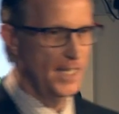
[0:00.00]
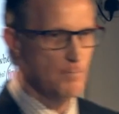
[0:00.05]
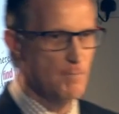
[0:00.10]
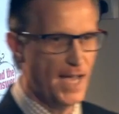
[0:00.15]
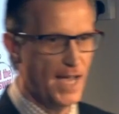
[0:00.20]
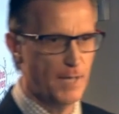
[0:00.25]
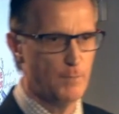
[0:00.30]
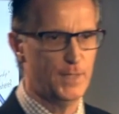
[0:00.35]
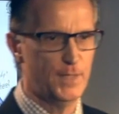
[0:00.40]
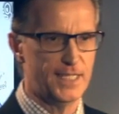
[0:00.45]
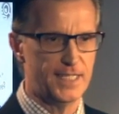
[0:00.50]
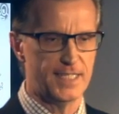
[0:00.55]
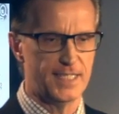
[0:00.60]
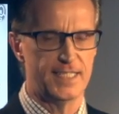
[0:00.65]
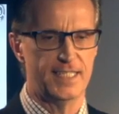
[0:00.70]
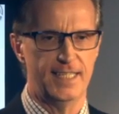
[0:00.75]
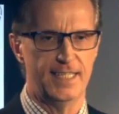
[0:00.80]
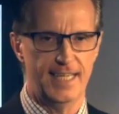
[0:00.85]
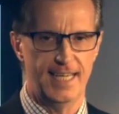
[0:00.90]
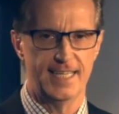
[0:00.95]
my
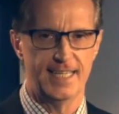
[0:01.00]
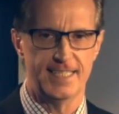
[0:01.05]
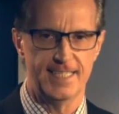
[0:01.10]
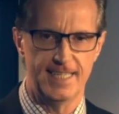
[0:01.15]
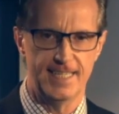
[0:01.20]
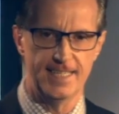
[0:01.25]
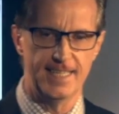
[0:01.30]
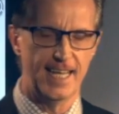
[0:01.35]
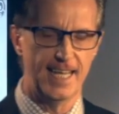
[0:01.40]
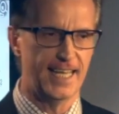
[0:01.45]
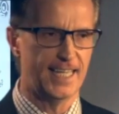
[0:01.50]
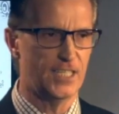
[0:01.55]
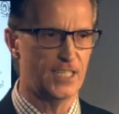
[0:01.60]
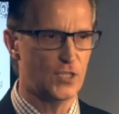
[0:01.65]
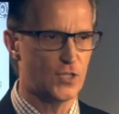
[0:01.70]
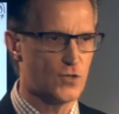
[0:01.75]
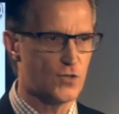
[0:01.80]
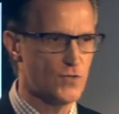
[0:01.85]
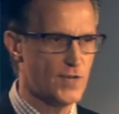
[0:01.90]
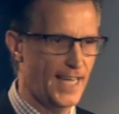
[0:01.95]
business to the extent that I
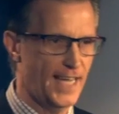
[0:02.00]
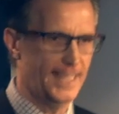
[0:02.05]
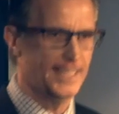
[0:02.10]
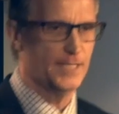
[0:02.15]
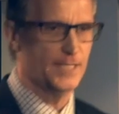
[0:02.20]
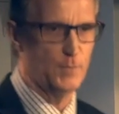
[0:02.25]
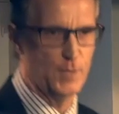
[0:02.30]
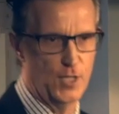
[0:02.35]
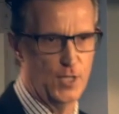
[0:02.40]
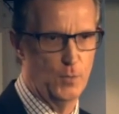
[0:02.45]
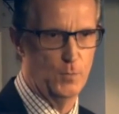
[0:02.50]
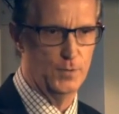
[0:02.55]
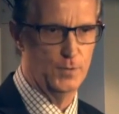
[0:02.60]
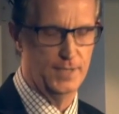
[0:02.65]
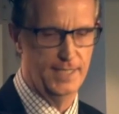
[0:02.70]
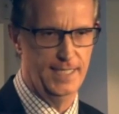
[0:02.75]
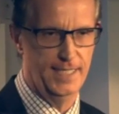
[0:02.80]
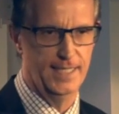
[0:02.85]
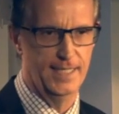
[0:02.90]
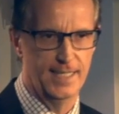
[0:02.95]
can create a
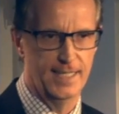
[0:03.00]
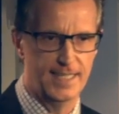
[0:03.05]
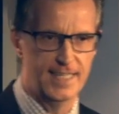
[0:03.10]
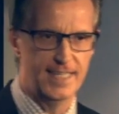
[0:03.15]
monopoly